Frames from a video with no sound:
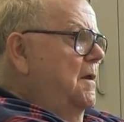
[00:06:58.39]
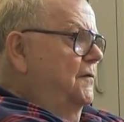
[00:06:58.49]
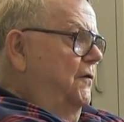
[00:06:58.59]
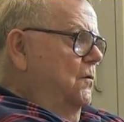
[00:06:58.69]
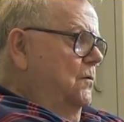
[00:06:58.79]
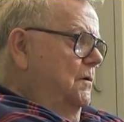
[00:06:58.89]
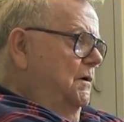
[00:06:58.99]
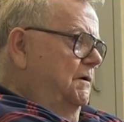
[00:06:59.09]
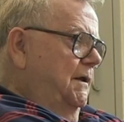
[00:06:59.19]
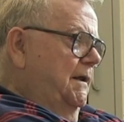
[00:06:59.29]

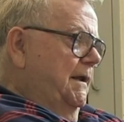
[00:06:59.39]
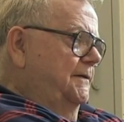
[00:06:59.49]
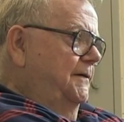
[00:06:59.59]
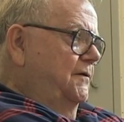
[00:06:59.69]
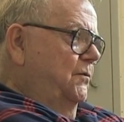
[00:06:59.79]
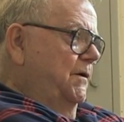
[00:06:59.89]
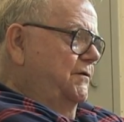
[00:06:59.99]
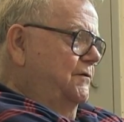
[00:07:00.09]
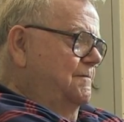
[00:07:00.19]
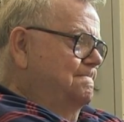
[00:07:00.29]
So in that
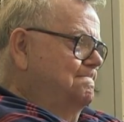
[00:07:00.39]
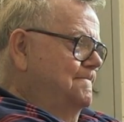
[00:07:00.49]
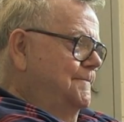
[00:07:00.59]
situation,